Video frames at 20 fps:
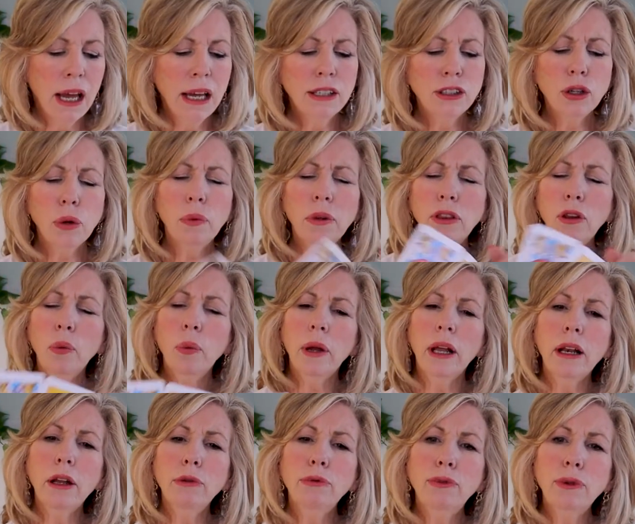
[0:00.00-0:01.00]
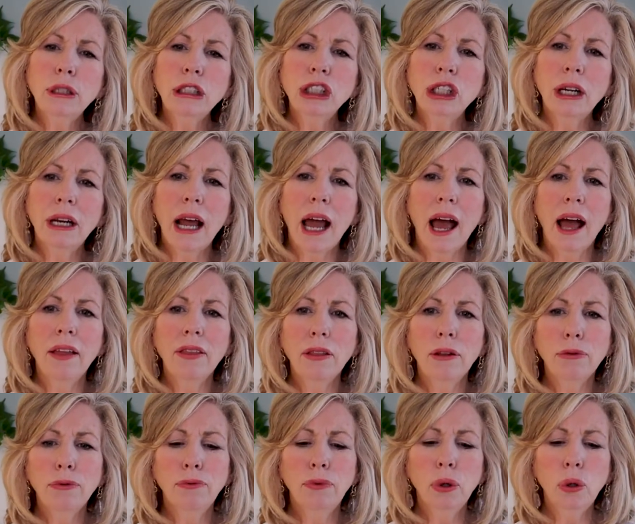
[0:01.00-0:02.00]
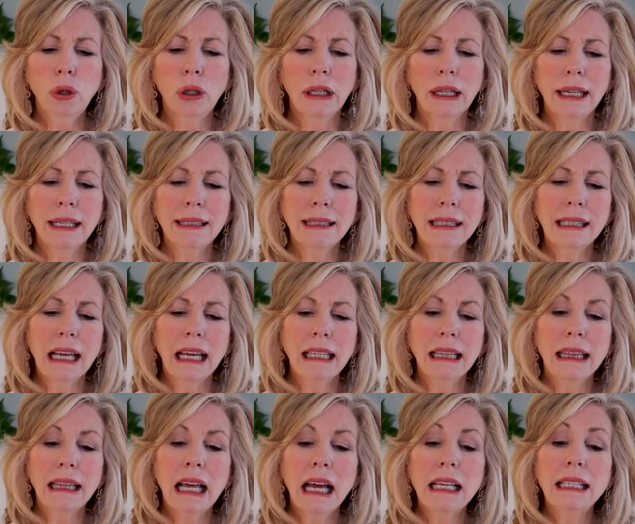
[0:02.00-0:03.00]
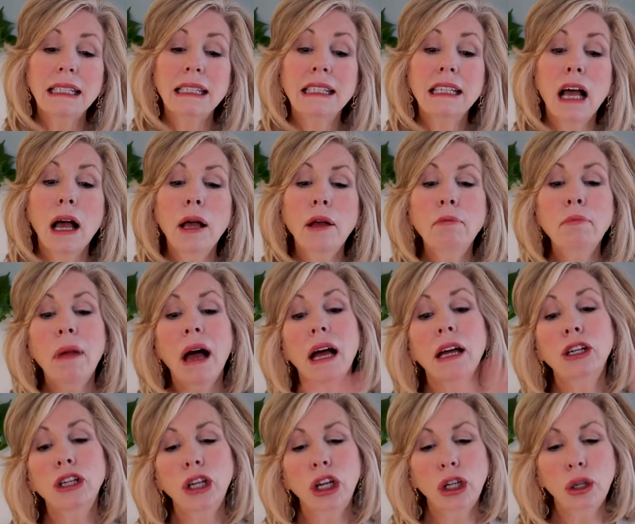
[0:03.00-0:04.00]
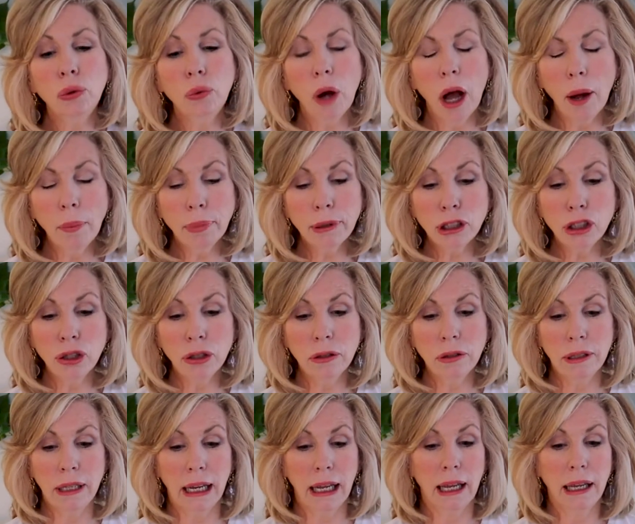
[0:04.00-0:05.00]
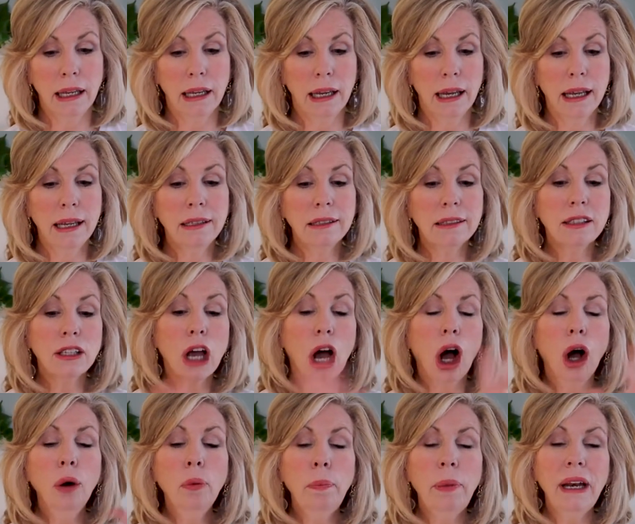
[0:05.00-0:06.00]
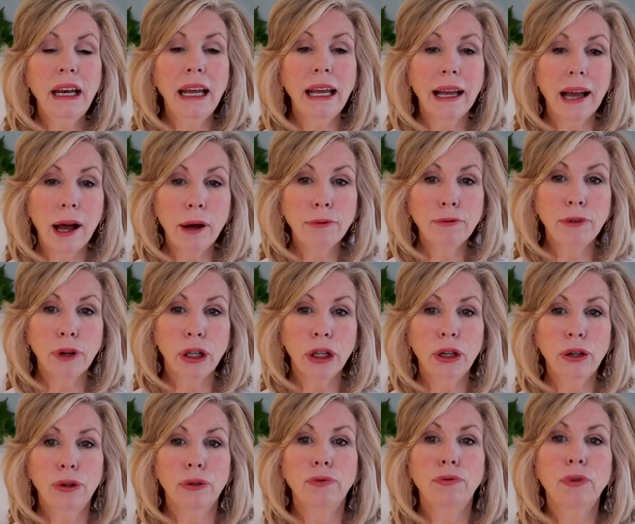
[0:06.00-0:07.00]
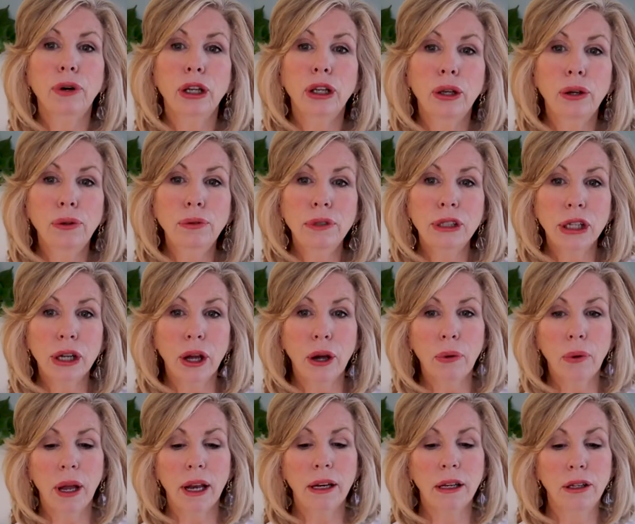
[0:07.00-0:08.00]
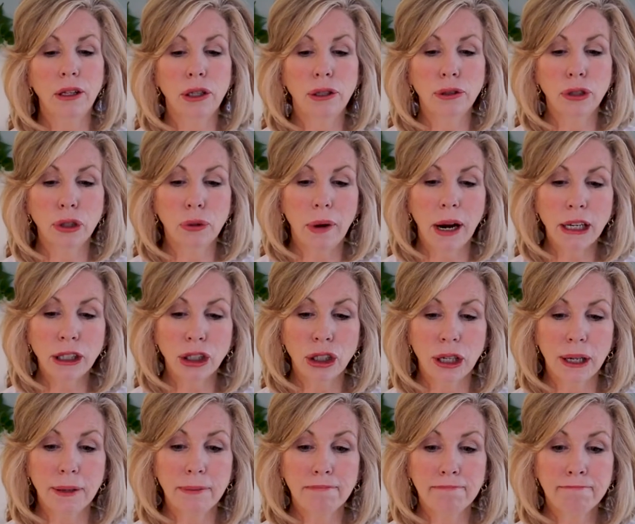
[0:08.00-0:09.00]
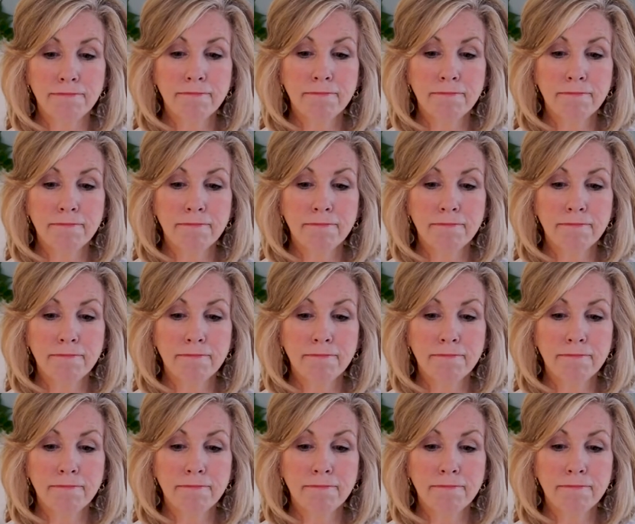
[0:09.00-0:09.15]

So with the Wheel of Fortune and the Fool, it's like some new opportunity is opening up for you, for you to go in a new direction.